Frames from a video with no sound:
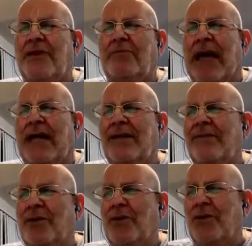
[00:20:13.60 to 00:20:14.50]
the battle
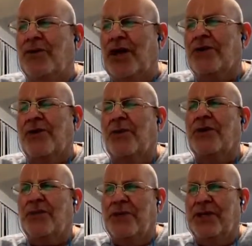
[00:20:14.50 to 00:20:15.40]
of Kurukshetra,
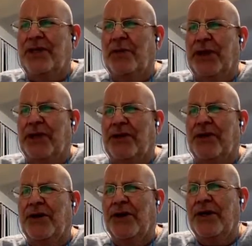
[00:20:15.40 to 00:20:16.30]
which was in the
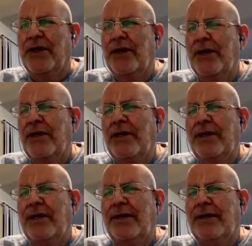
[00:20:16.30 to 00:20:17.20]
winter,
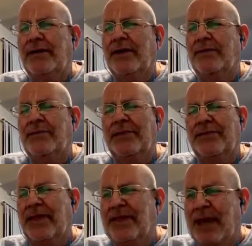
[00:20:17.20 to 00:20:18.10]
in the
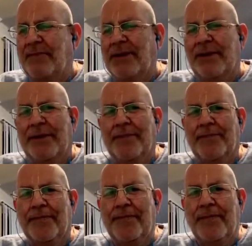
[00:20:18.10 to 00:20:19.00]
December,
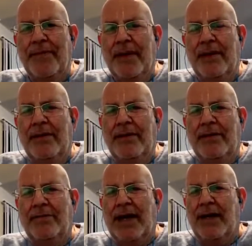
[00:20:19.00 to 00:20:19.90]

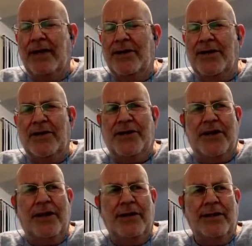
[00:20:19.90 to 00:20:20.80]

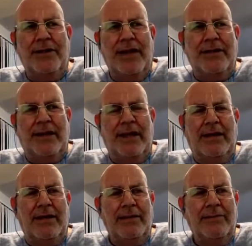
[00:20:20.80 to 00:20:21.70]
Margashirsha, I
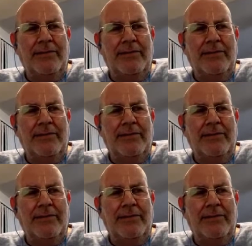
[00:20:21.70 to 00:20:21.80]
think.